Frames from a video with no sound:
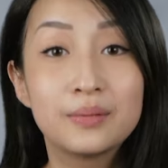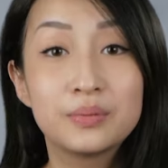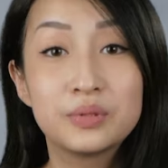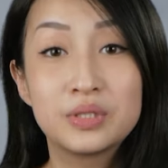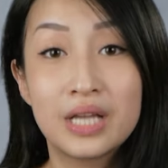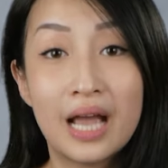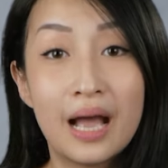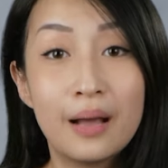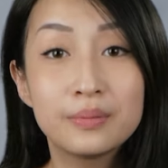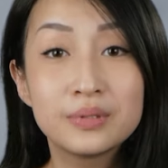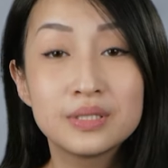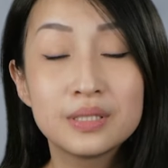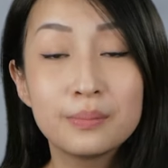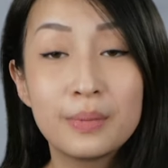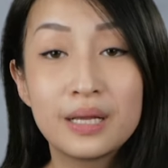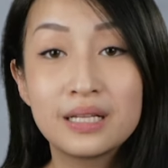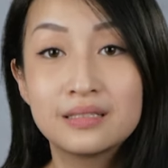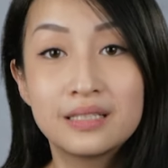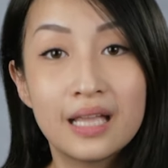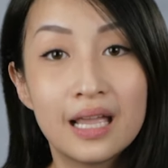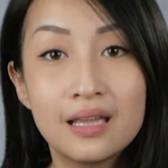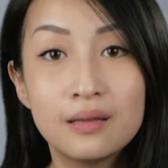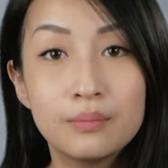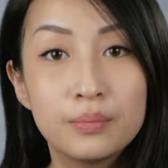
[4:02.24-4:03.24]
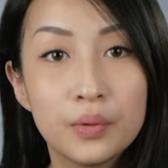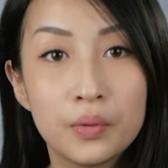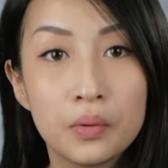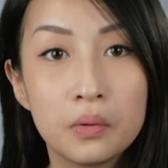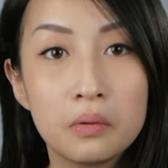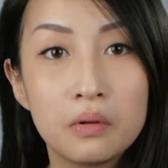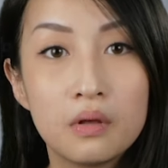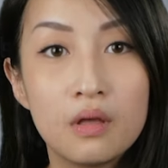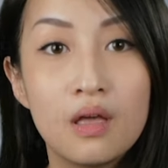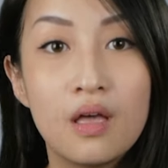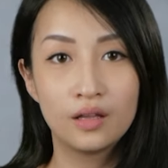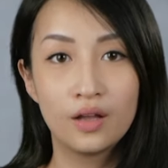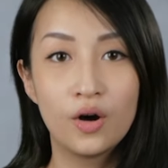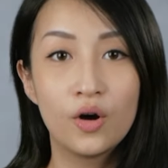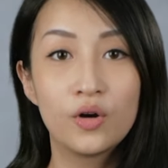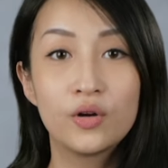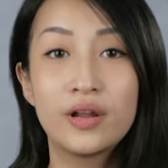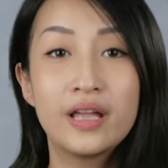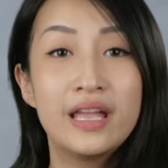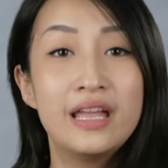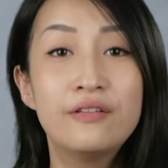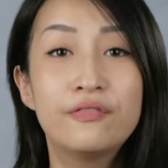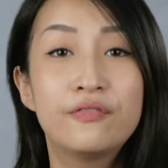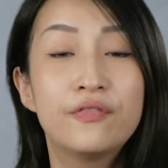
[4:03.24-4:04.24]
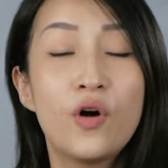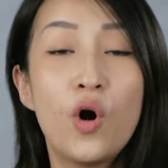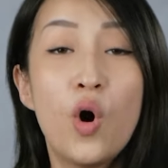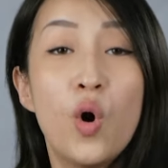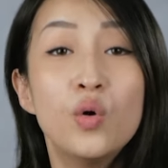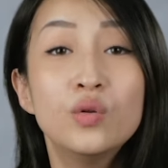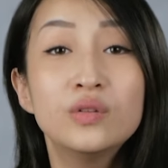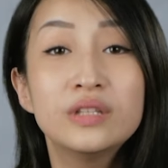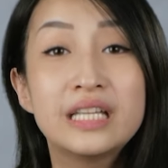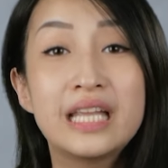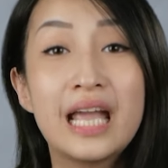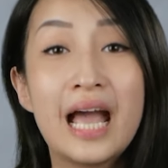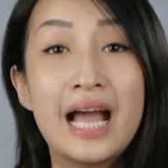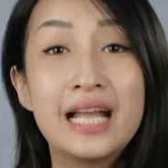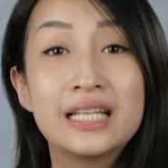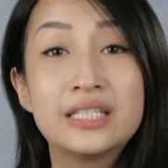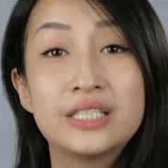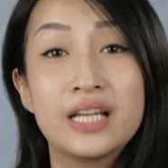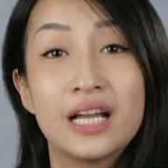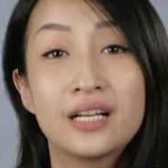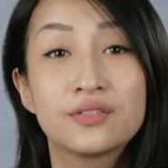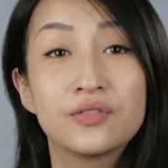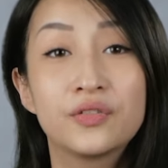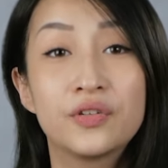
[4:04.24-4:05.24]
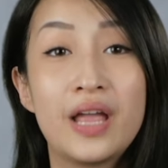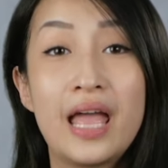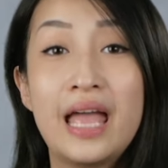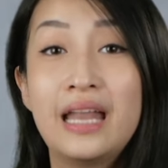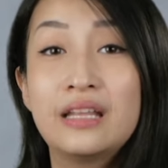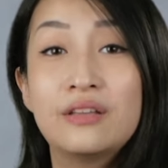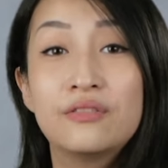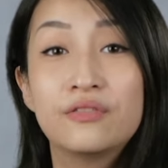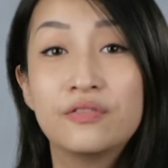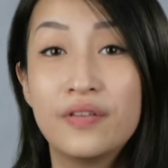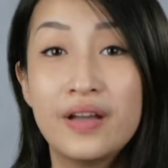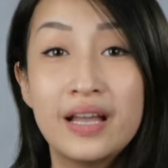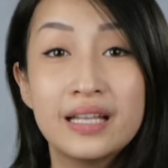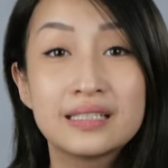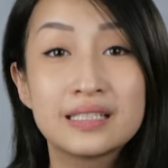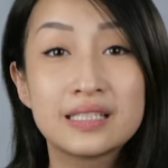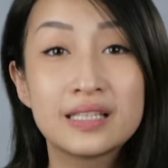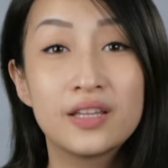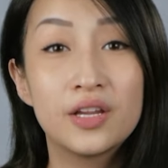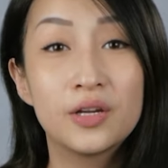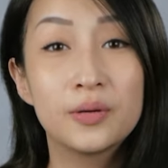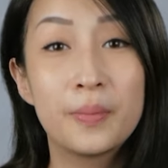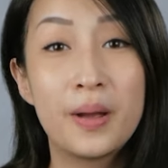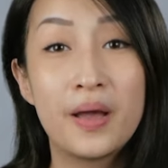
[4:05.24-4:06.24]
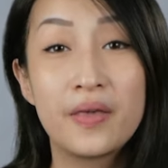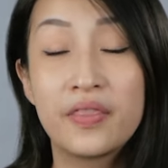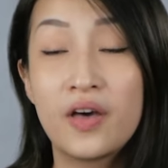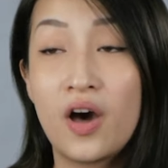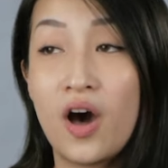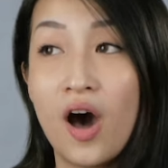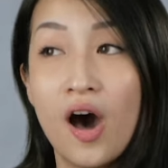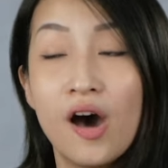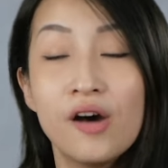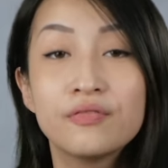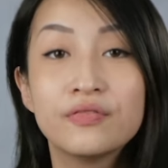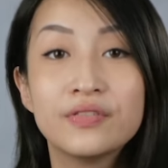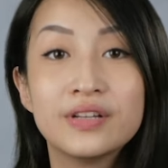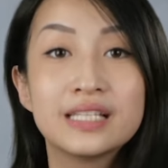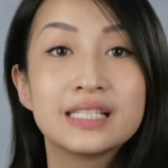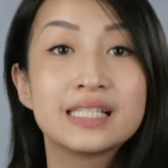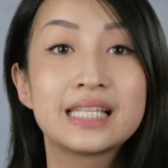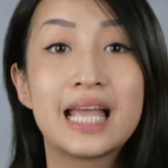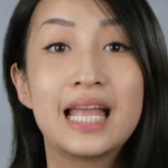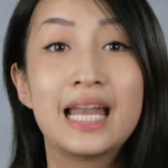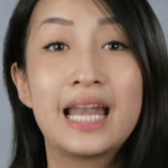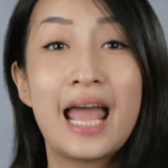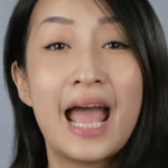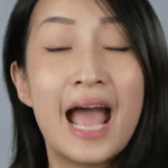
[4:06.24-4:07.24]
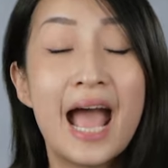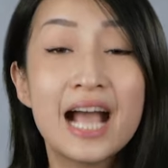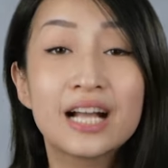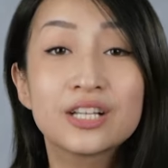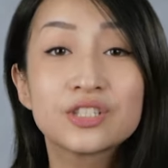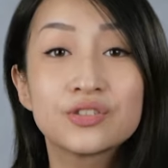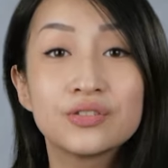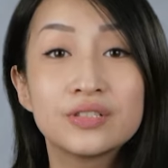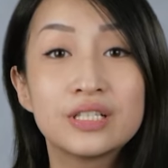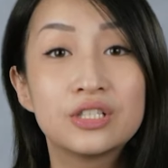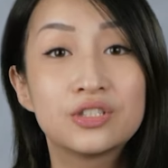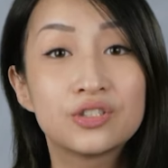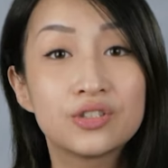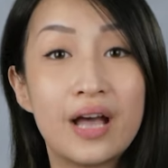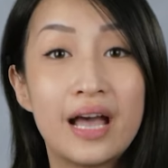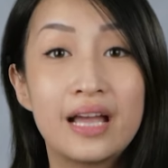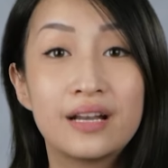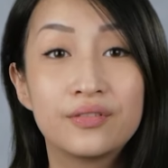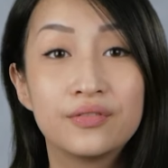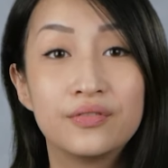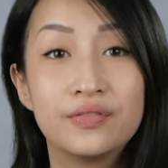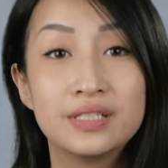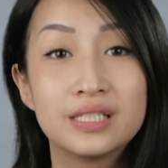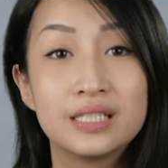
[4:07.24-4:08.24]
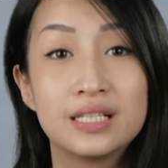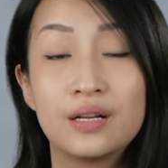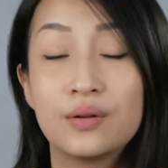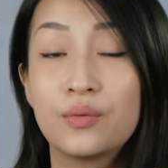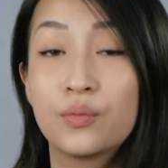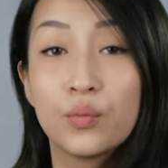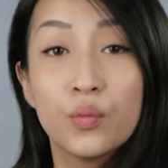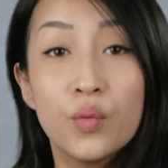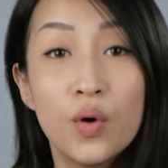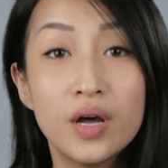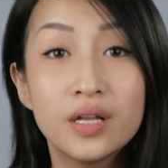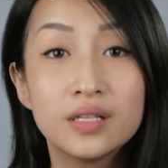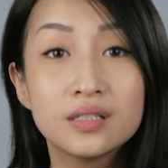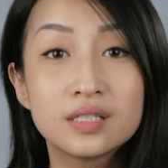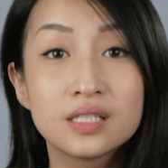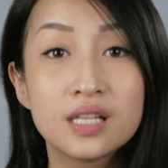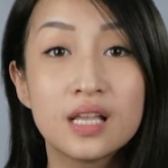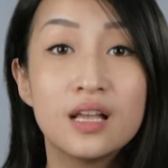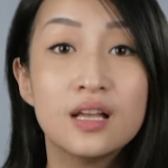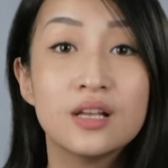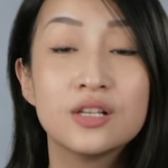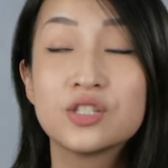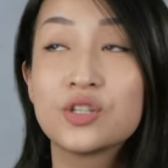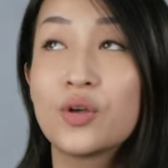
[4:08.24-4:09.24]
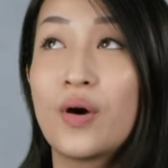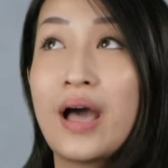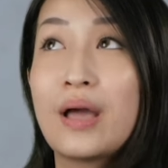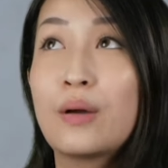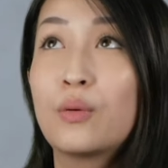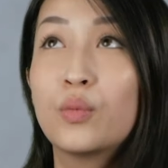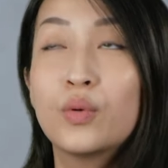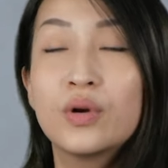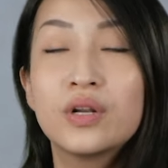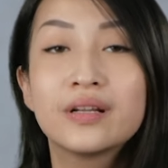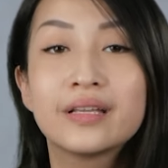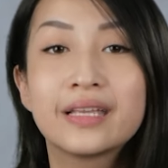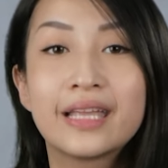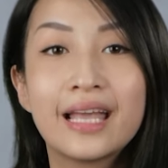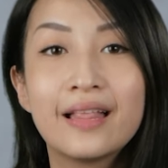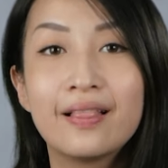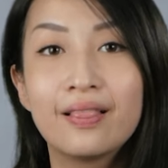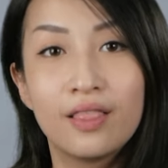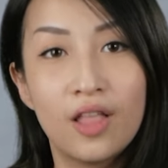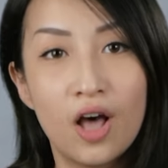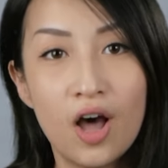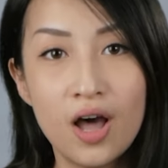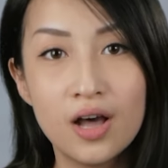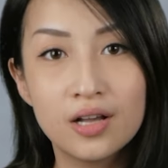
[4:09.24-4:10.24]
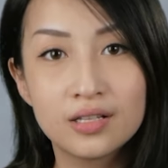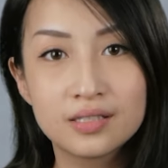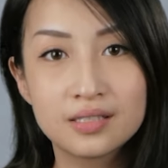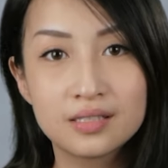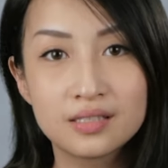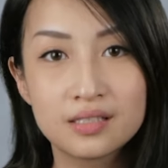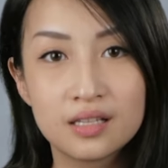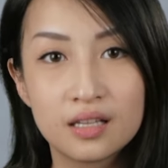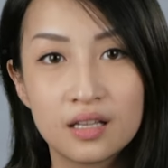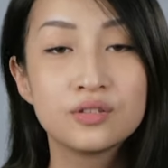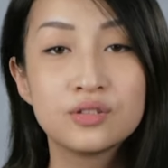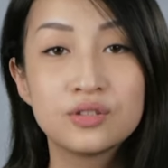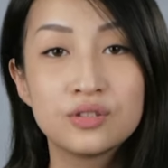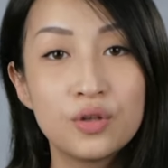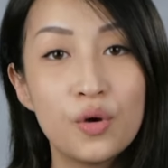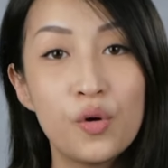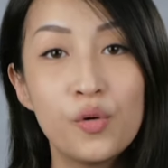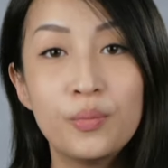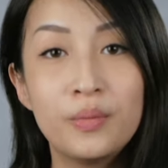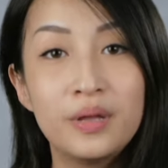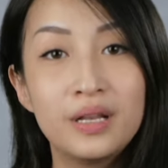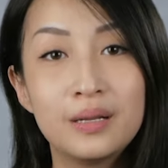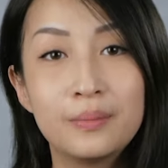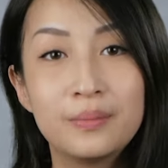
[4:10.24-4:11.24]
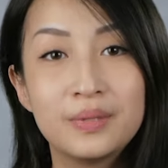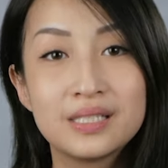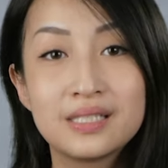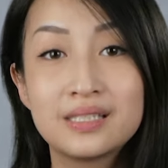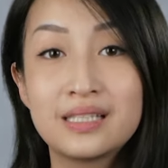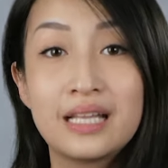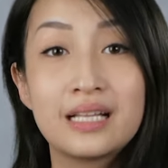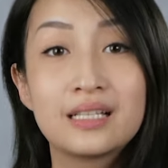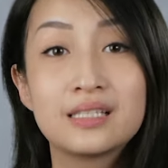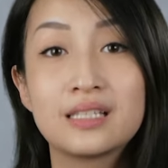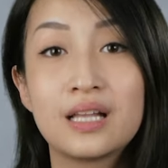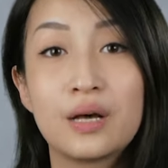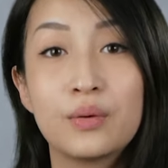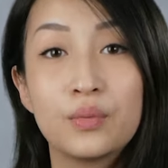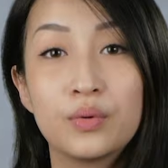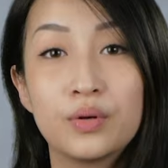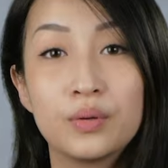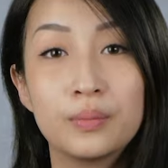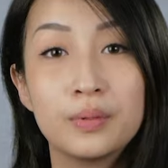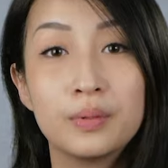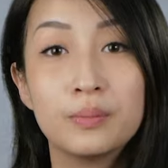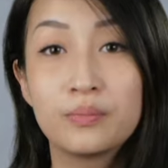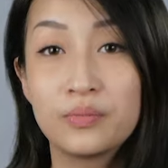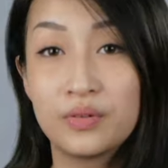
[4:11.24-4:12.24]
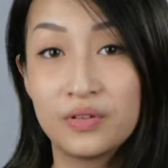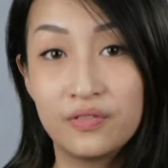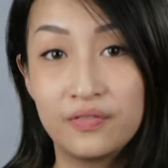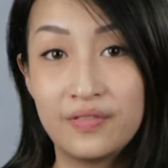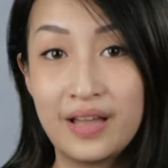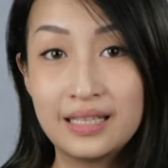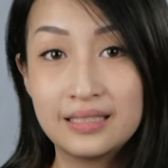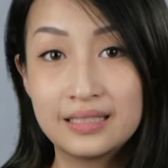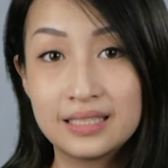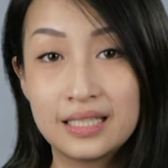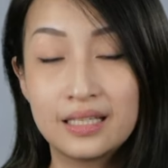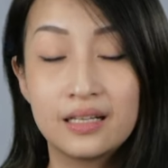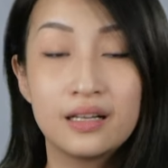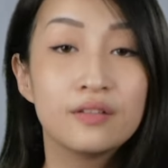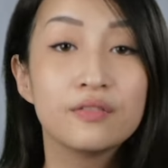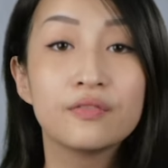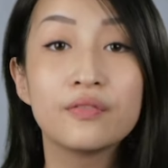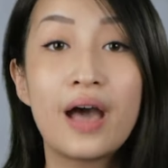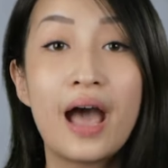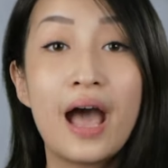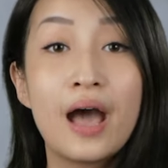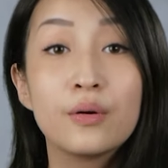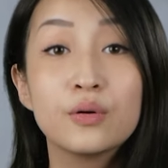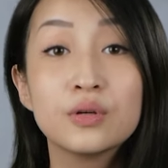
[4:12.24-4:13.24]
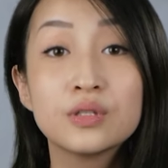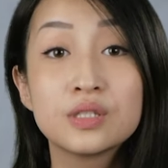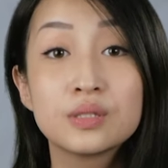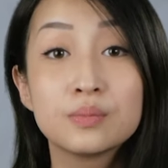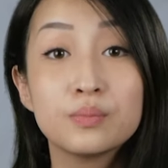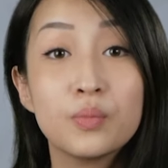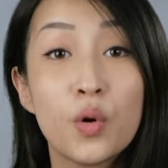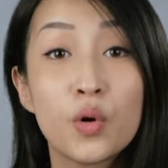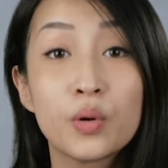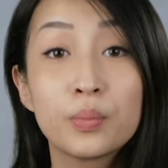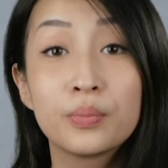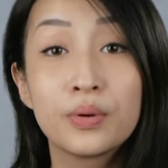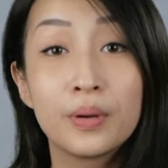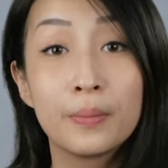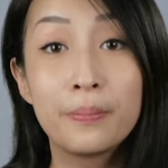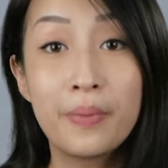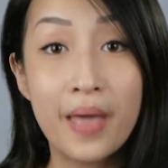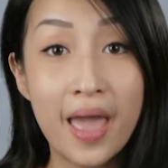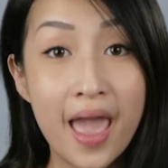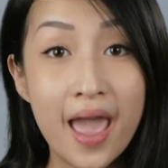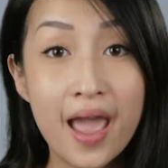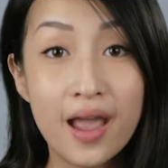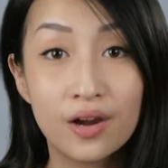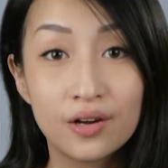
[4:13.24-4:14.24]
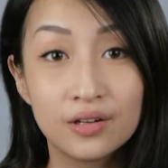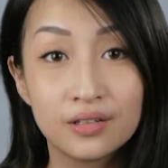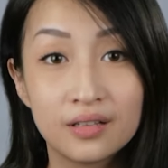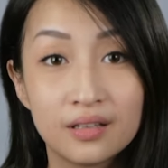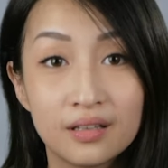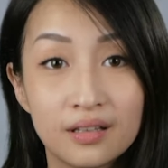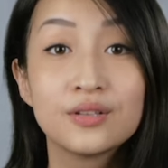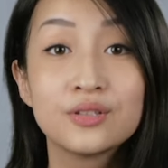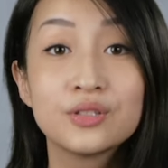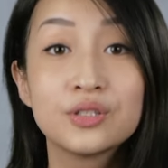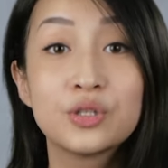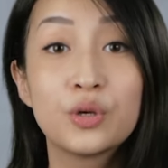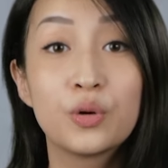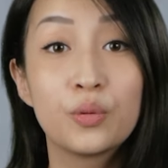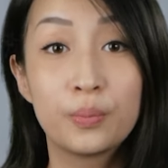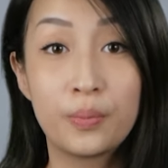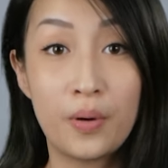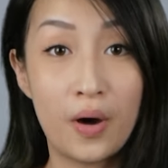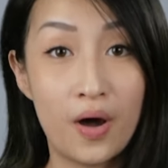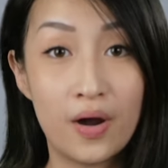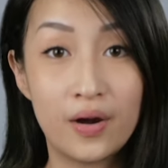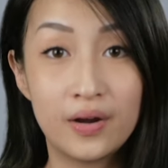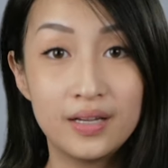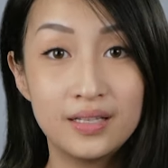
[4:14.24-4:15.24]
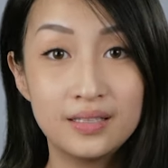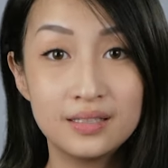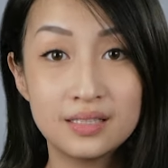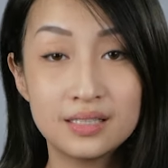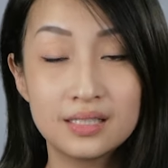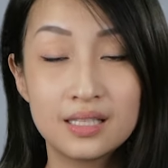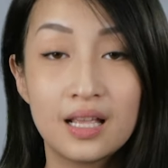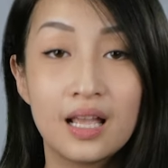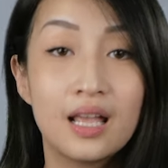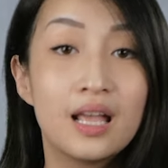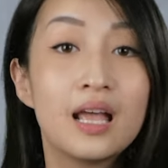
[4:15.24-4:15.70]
up Chap to my table. Or if only I checked for any vets nearby the office and actually tried to visit it once so I wouldn't get lost. So many mistakes that would have been prevented if I was more prepared. So parents,